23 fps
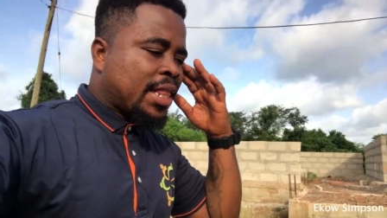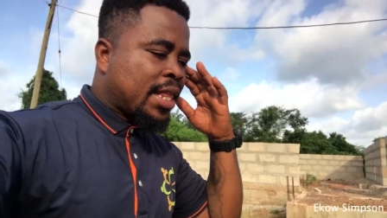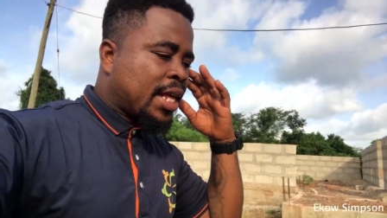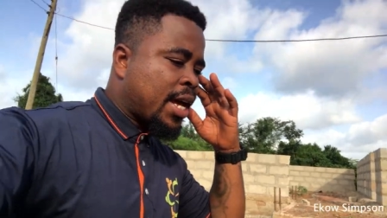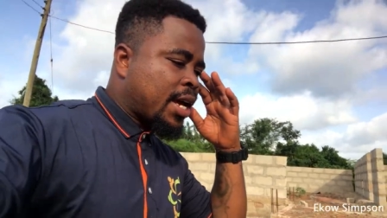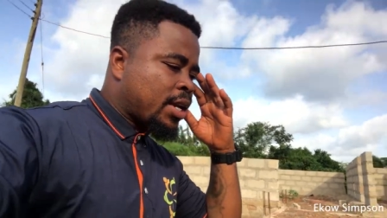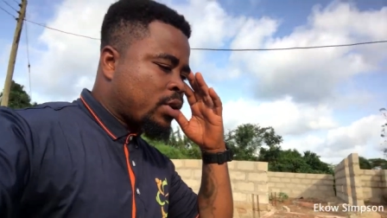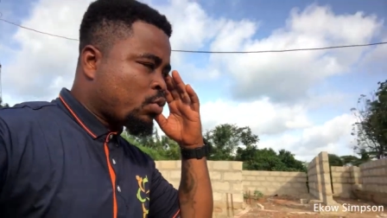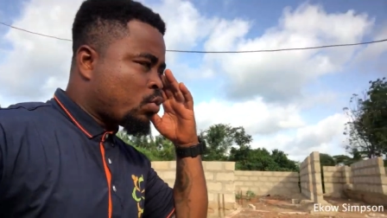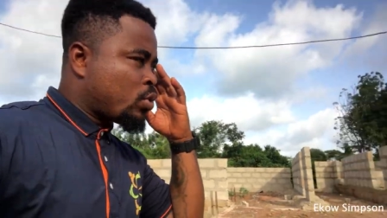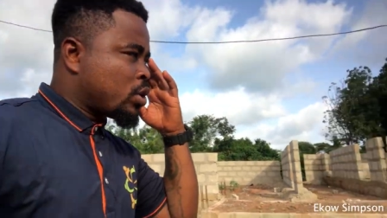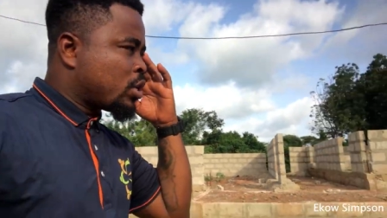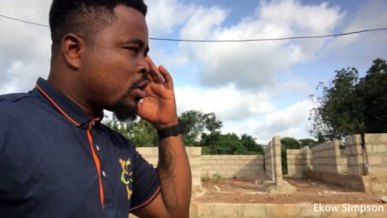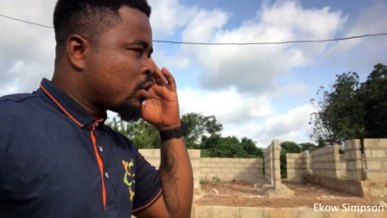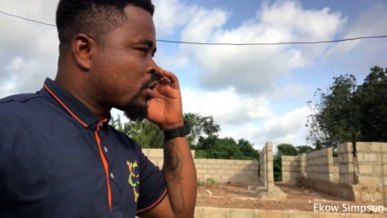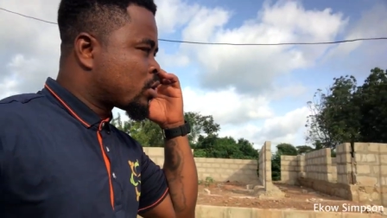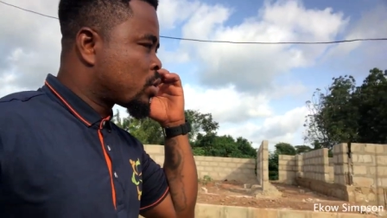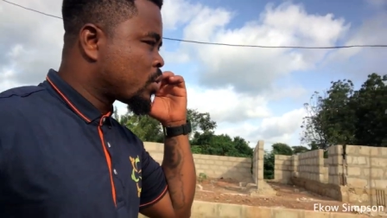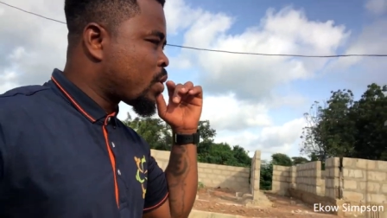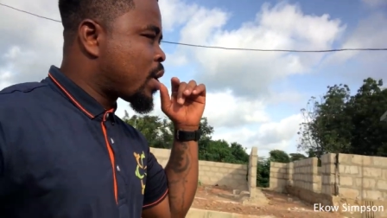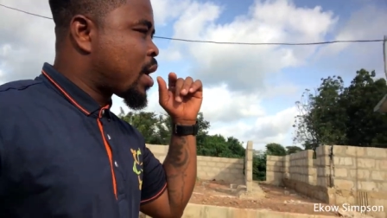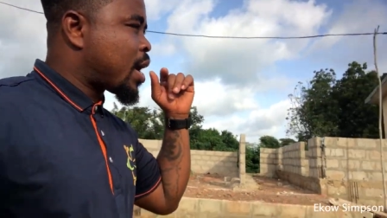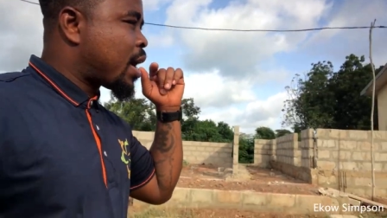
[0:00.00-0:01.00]
that, we
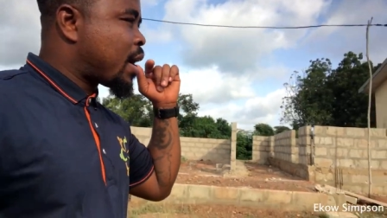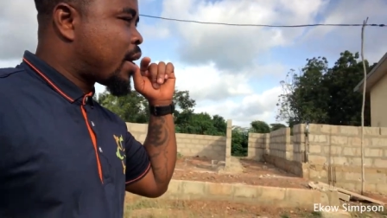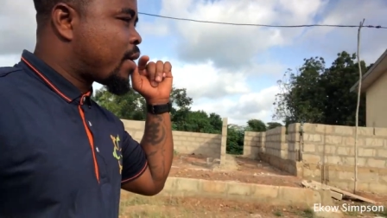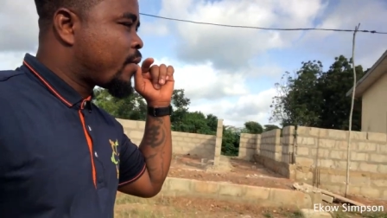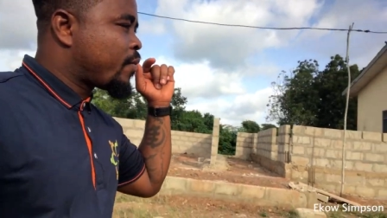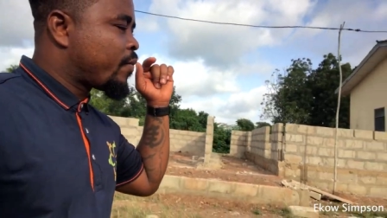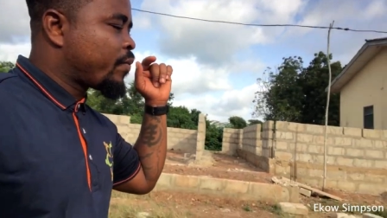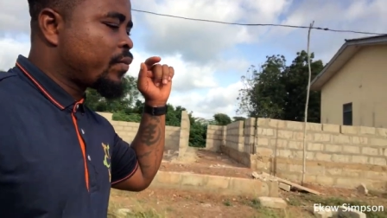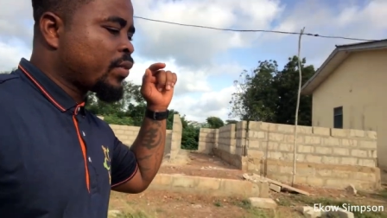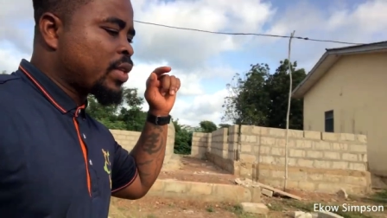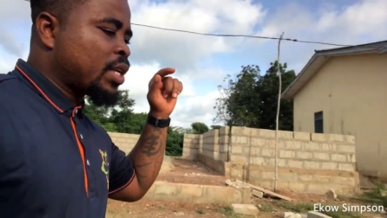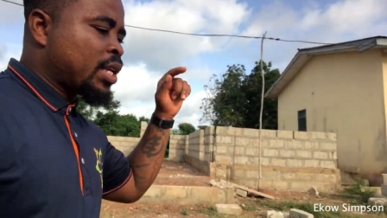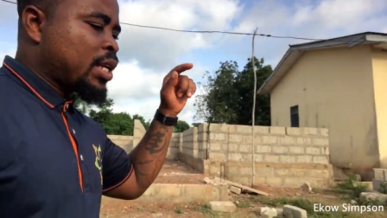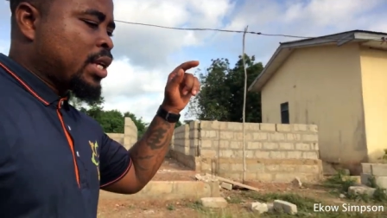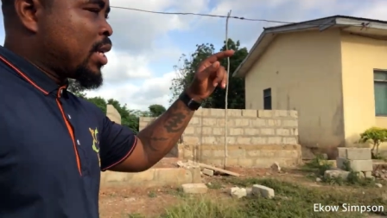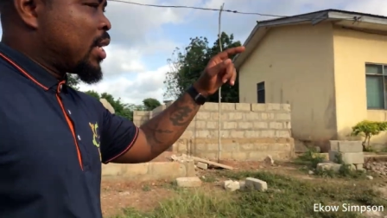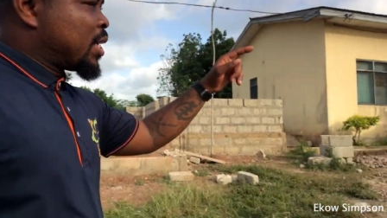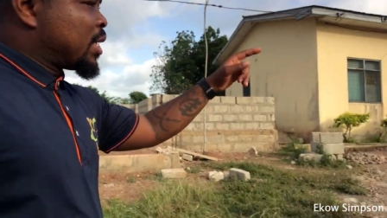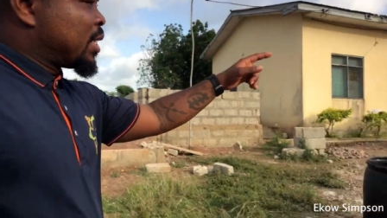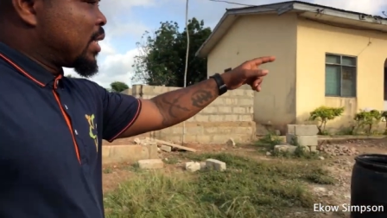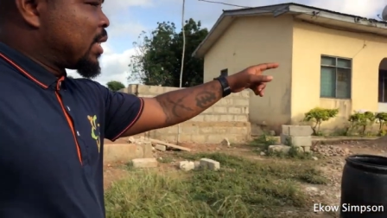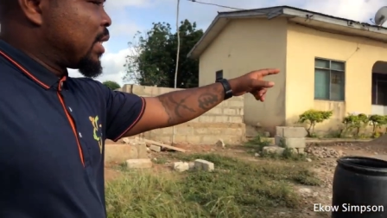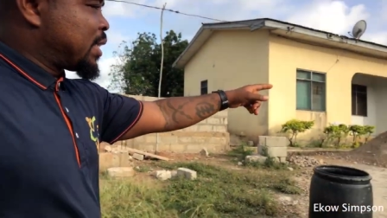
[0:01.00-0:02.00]
also have
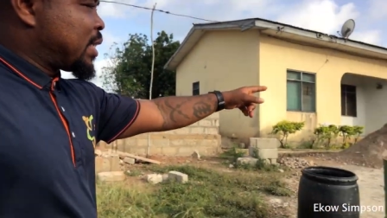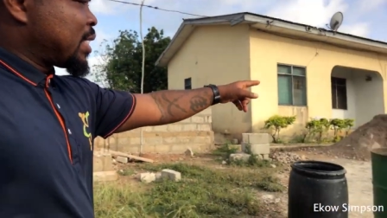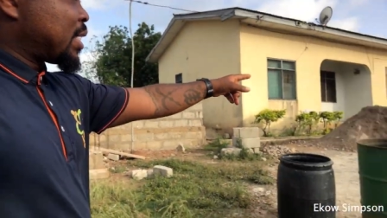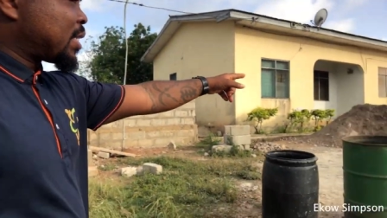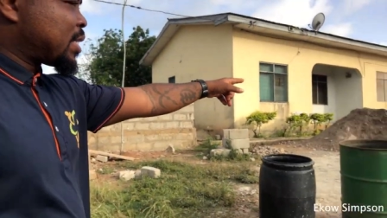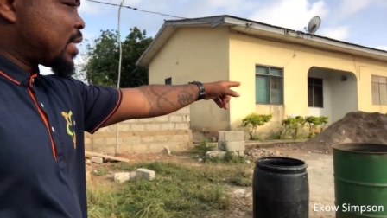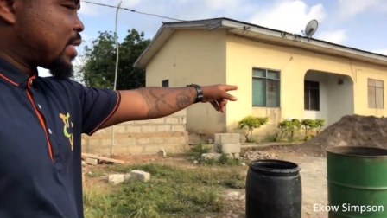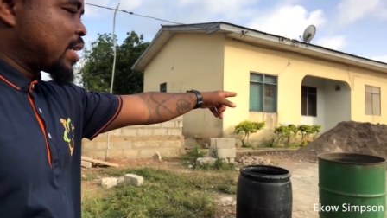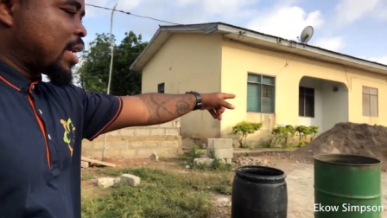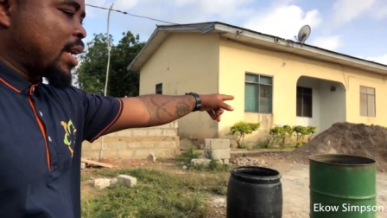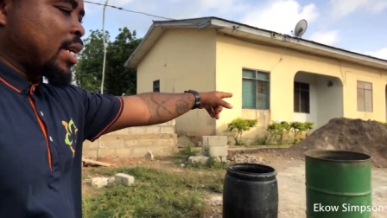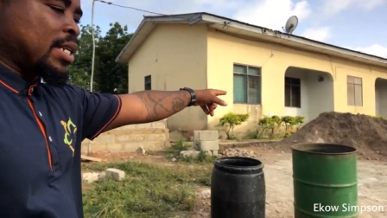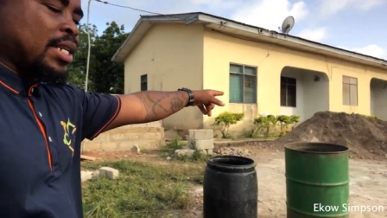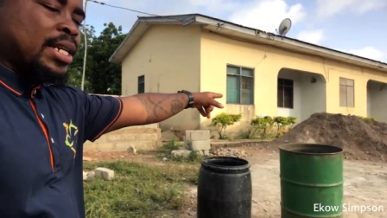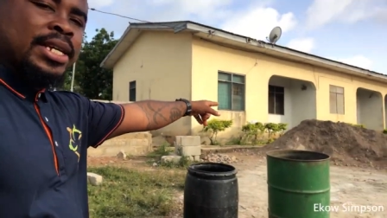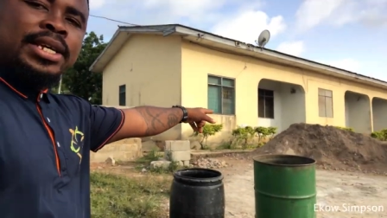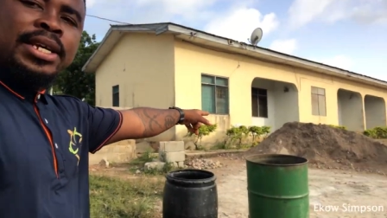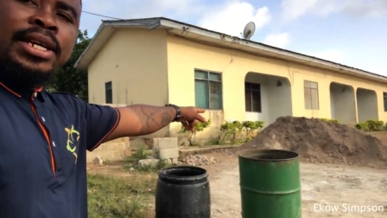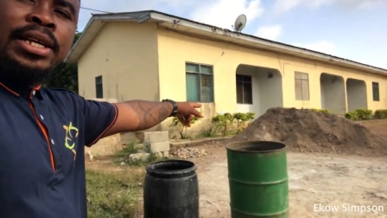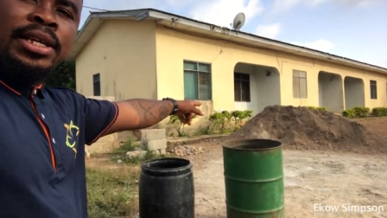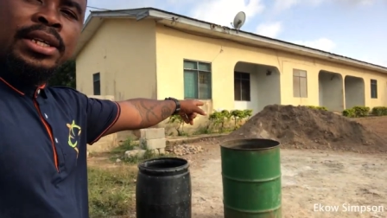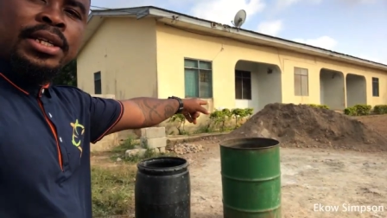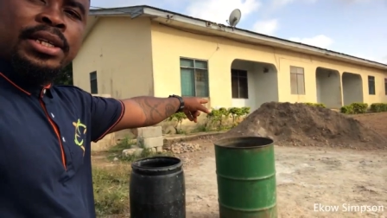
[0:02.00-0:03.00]
this sand
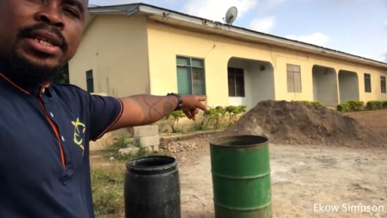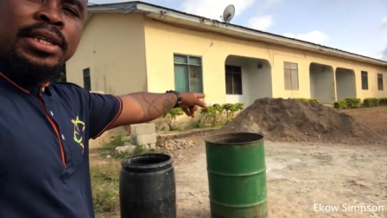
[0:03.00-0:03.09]
here.